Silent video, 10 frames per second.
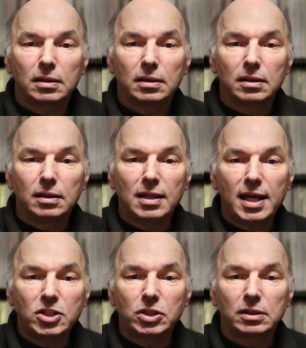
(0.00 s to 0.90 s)

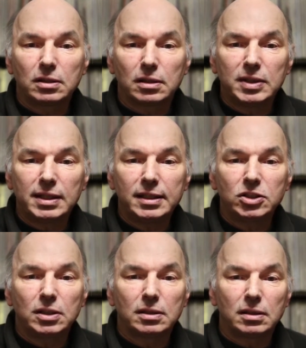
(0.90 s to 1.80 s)
nature,
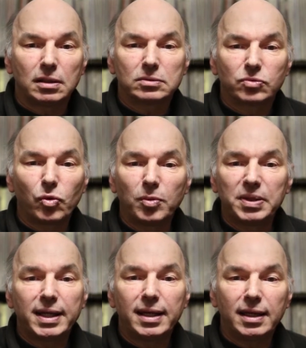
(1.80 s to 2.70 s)
religion,
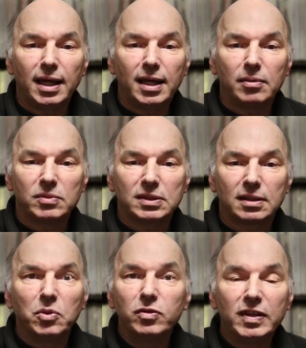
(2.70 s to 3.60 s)
role-playing games,
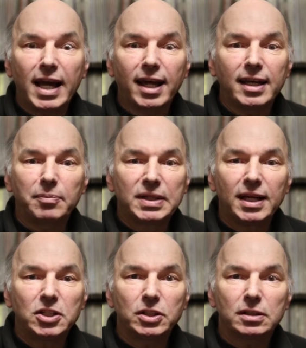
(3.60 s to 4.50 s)
movie
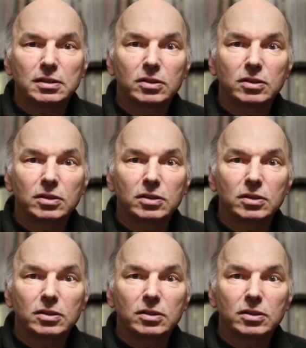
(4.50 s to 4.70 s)
adaptations.